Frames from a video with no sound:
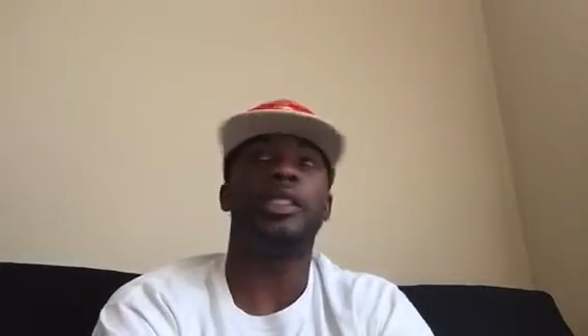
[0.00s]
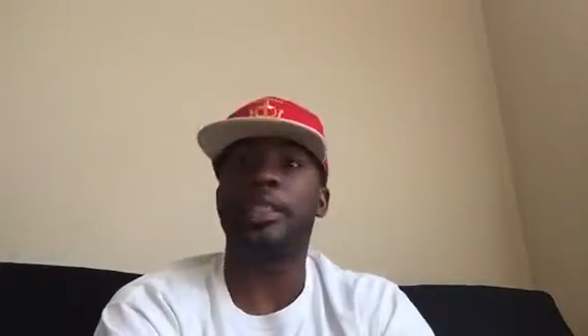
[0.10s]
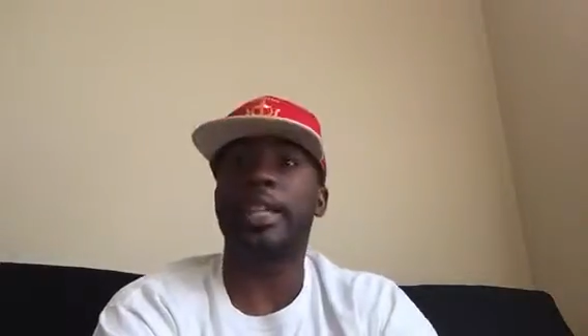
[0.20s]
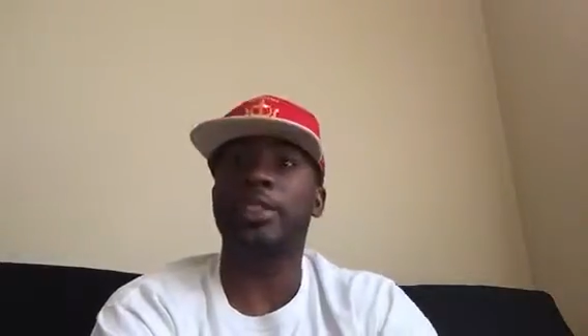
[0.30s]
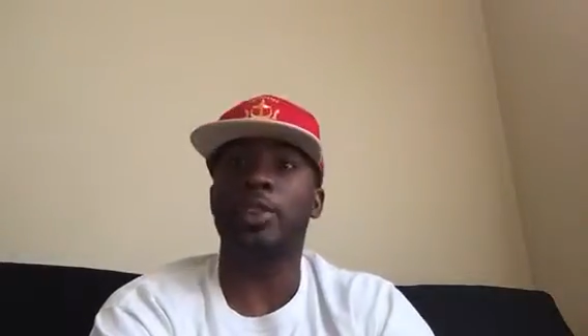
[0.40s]

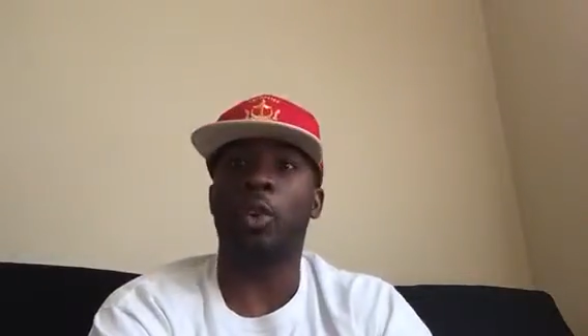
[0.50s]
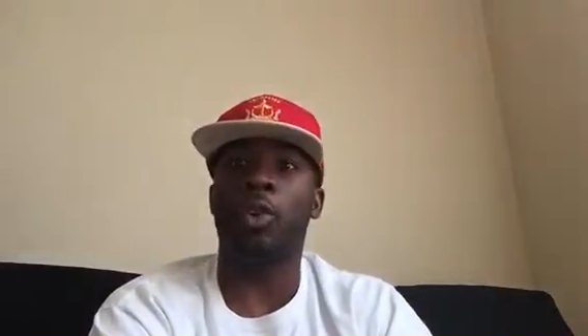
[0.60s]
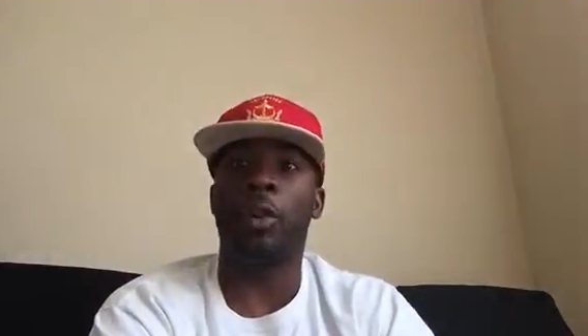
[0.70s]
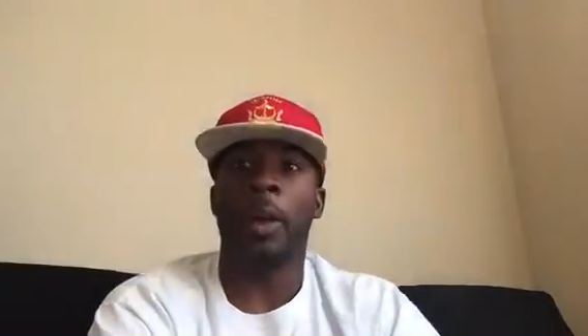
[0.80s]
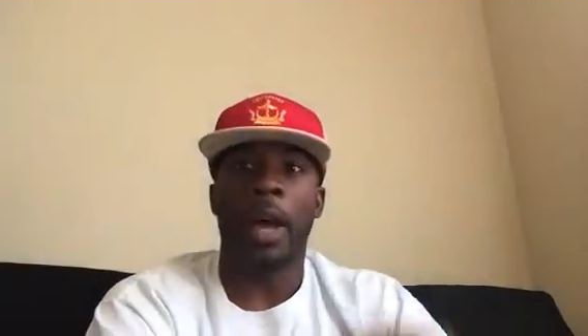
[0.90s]
chances
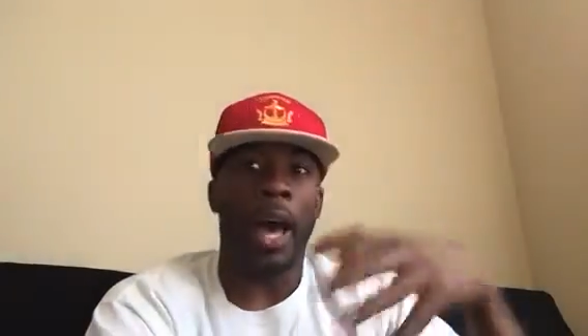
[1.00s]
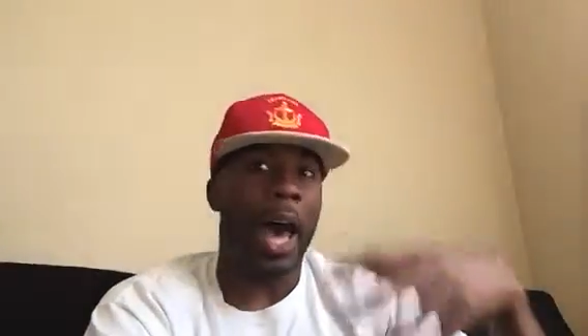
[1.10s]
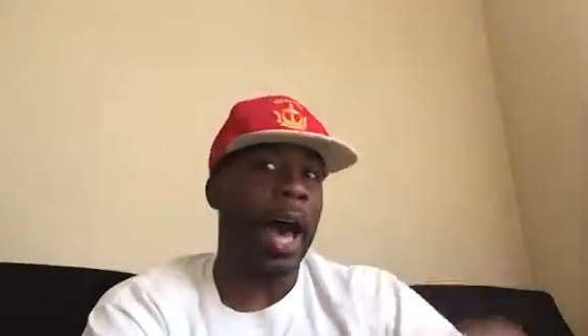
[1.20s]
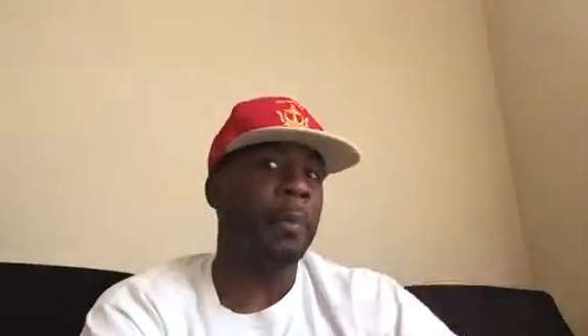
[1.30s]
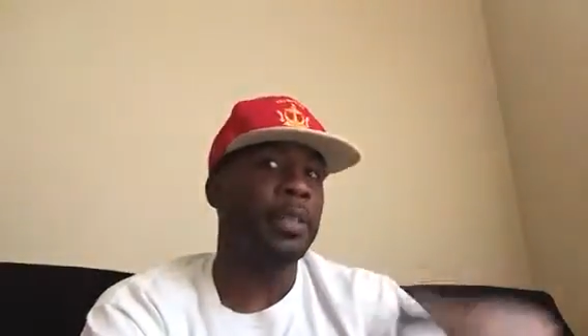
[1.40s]
are
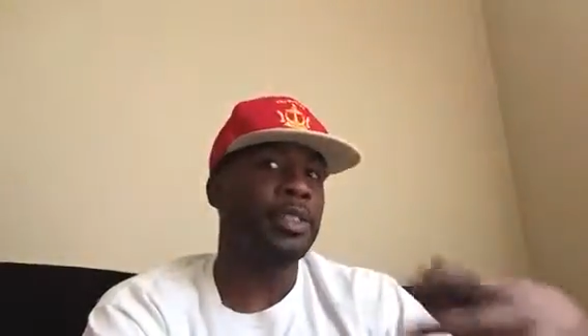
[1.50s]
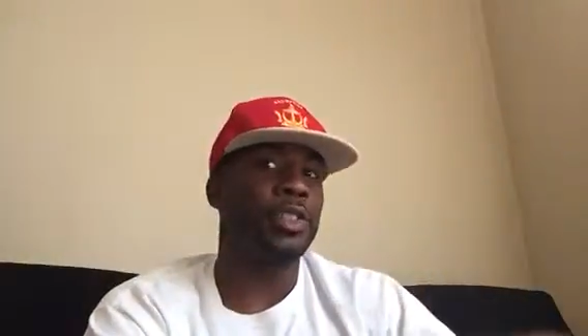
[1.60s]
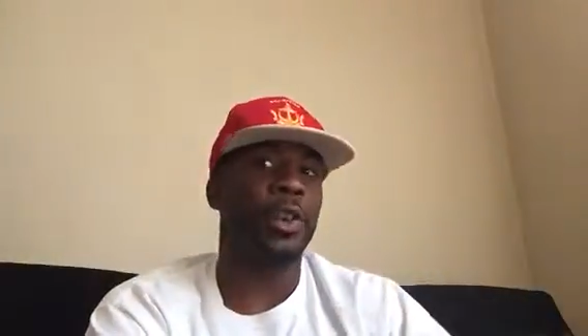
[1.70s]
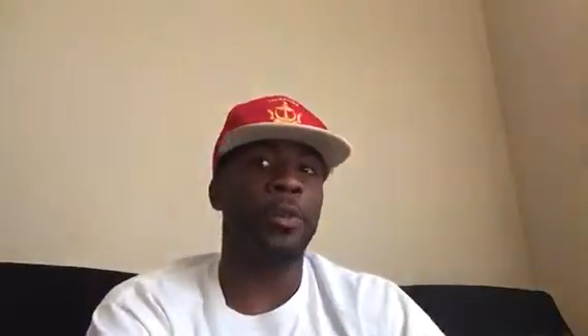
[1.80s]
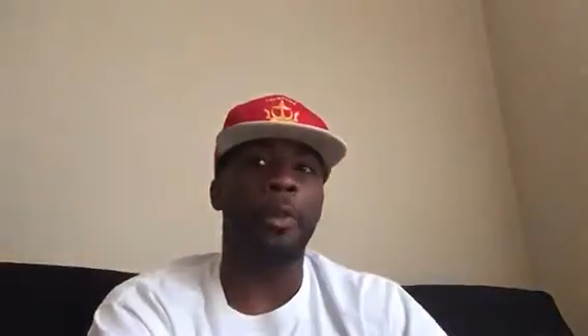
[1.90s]
I'm
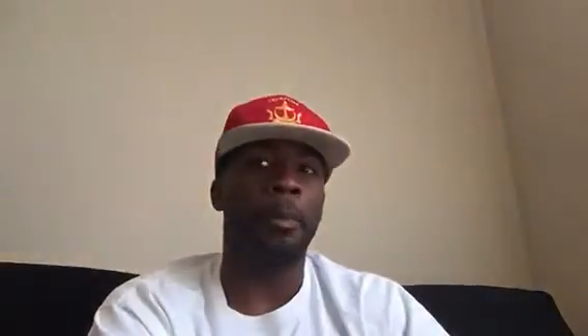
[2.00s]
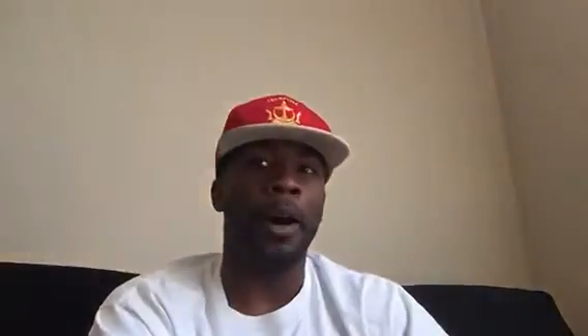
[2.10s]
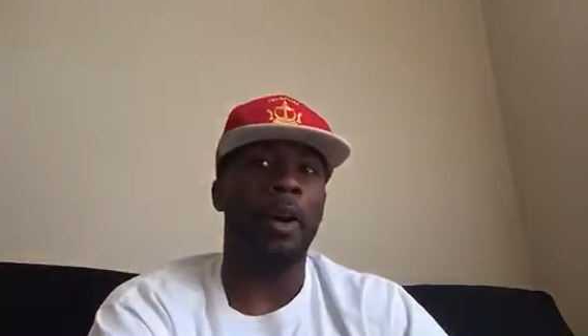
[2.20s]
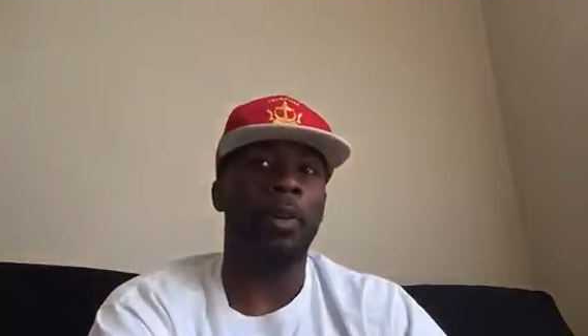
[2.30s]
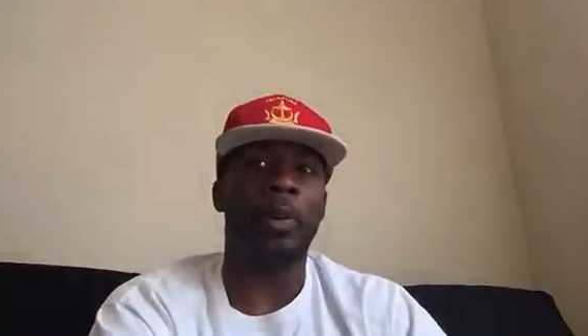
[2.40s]
concerned
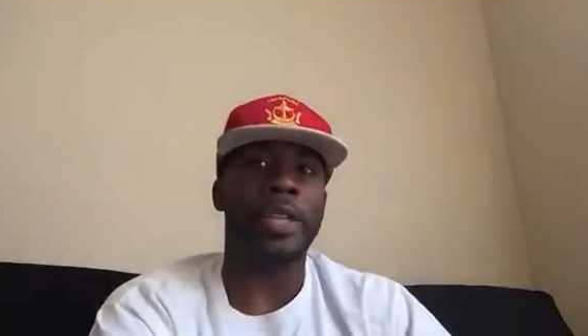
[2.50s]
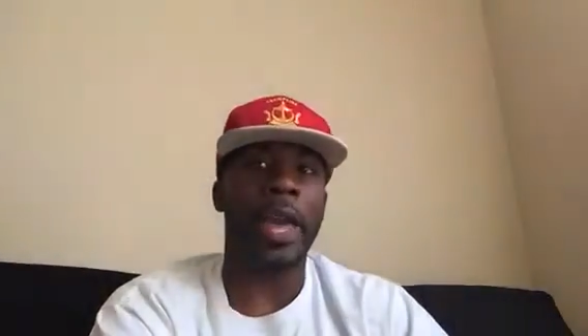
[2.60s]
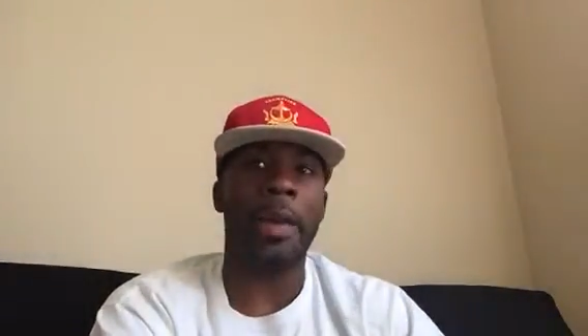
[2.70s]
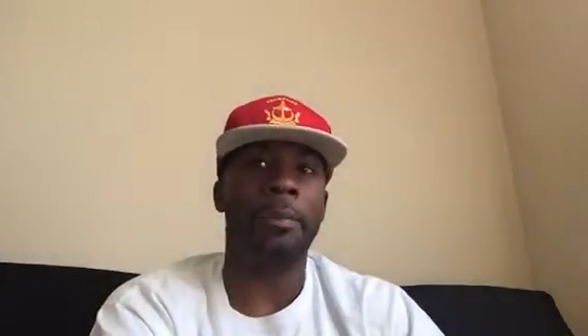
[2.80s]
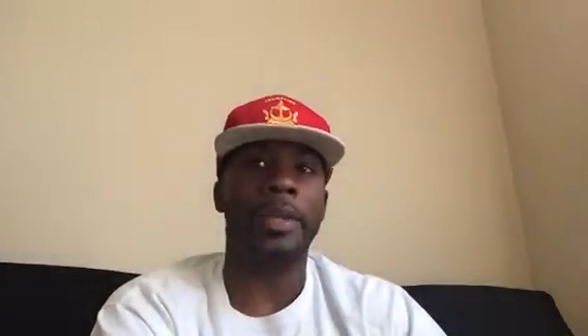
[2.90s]
about what
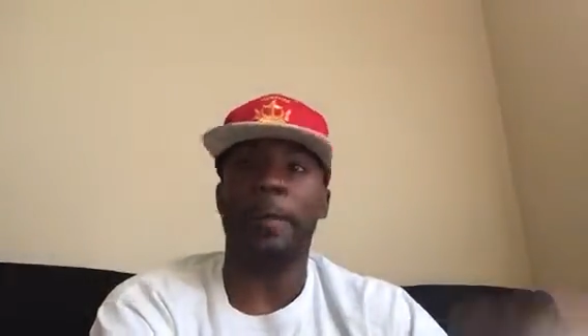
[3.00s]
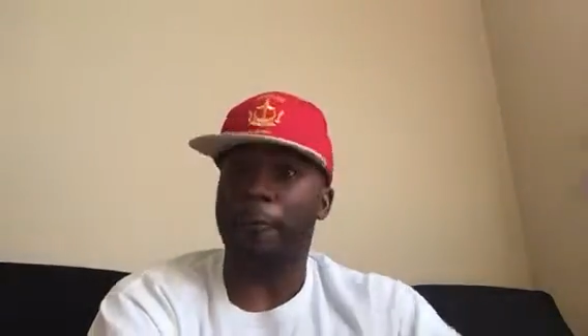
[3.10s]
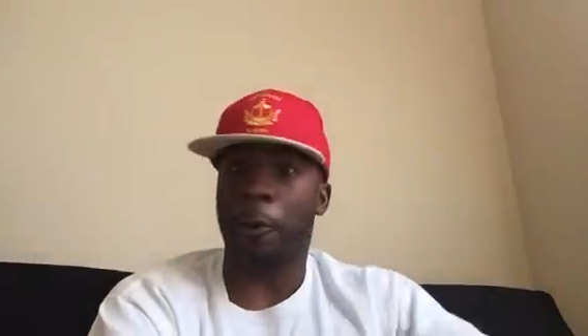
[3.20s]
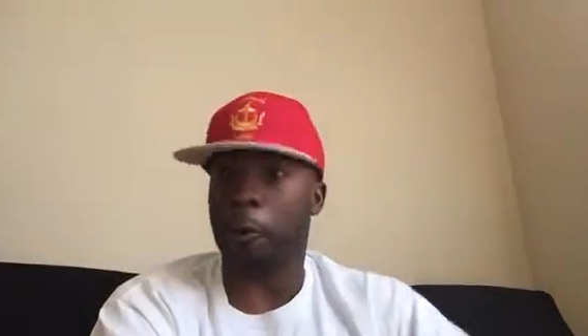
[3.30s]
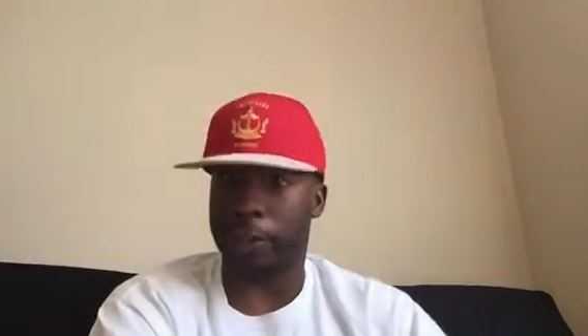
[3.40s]
happened in
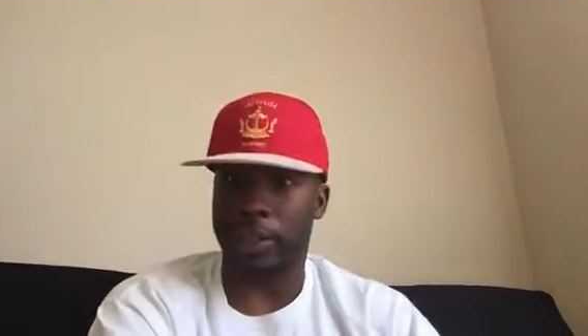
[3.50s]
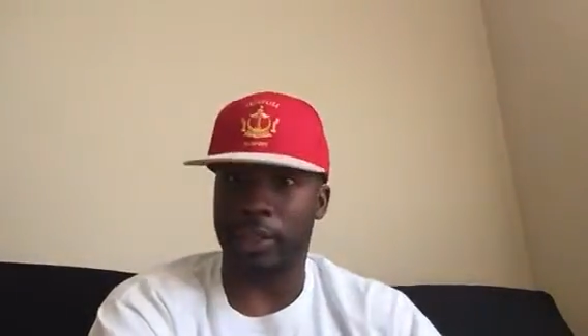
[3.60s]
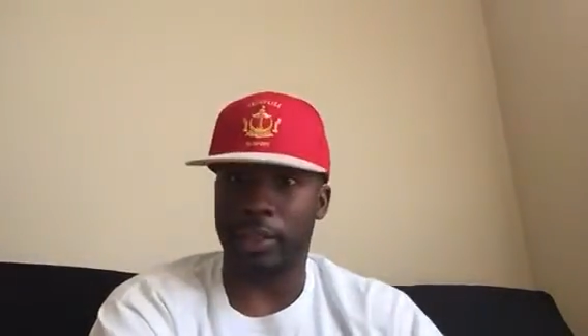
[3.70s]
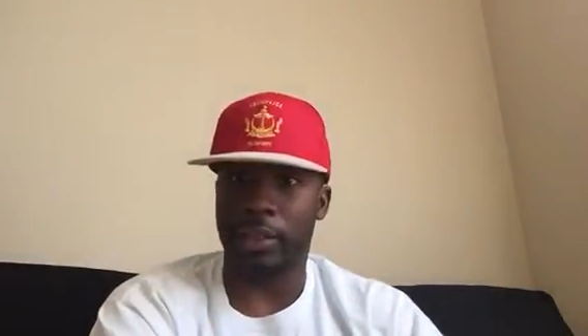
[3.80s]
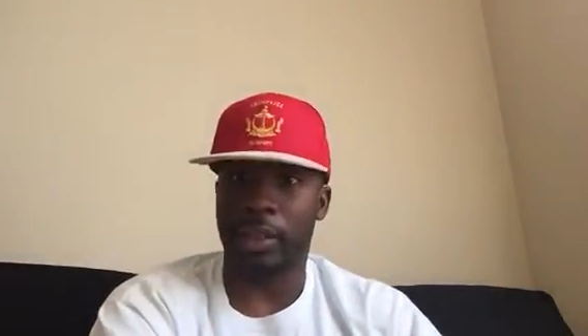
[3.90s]
Ferguson